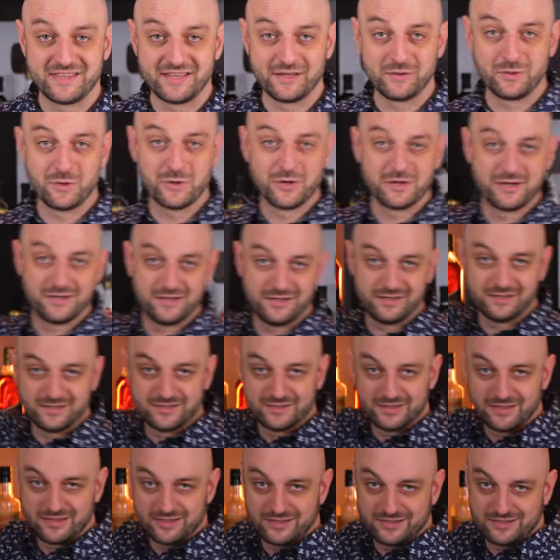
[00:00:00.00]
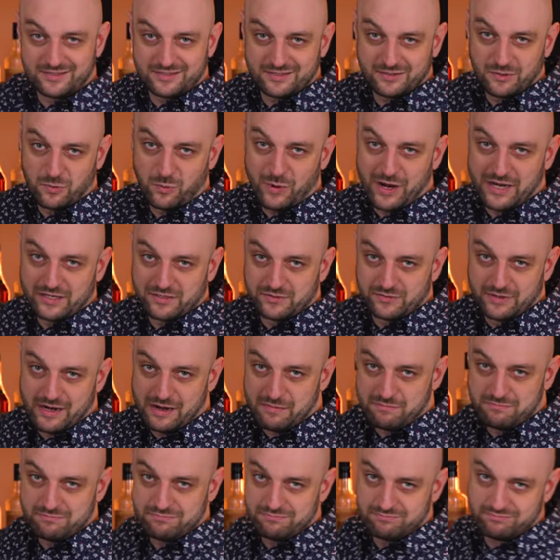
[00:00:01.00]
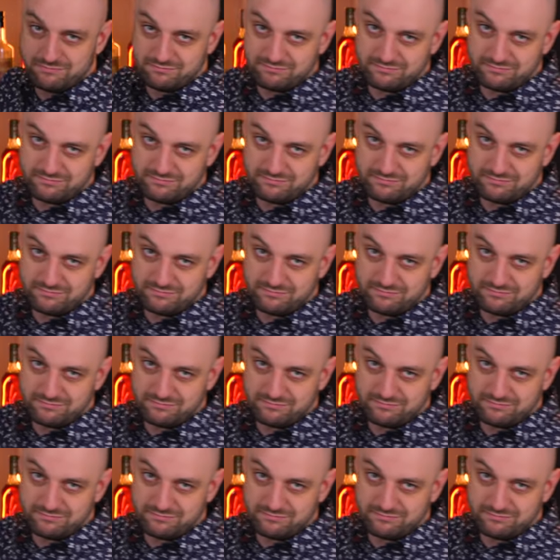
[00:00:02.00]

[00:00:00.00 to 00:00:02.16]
thing you're gonna need is white rum.